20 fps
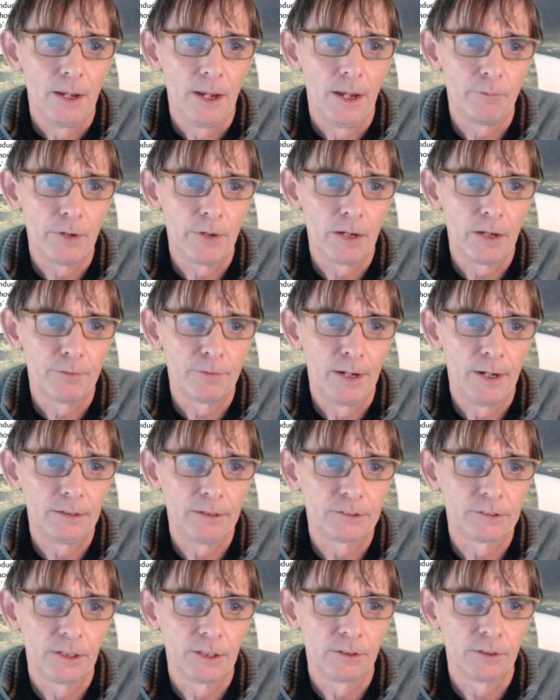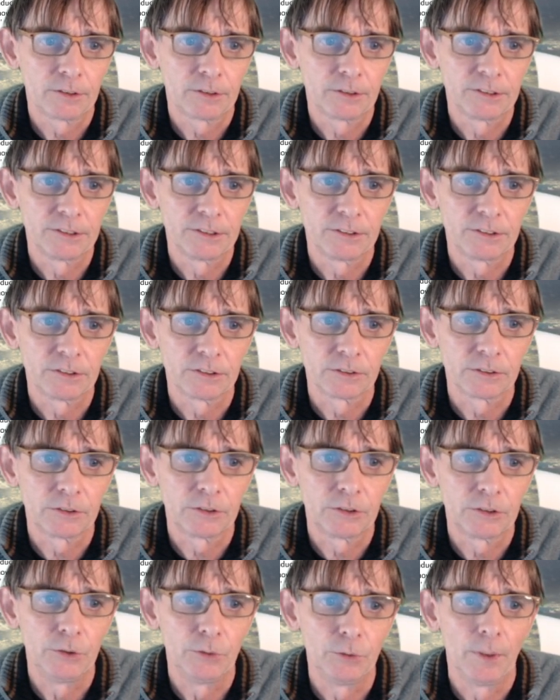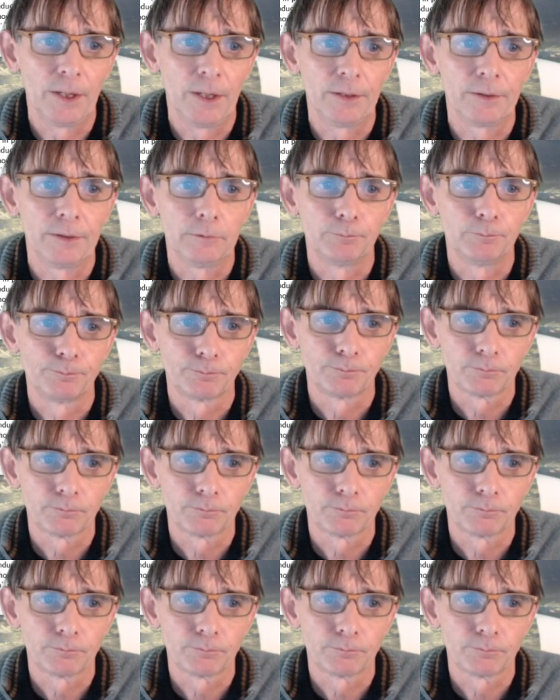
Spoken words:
and we have an N-channel transistor QN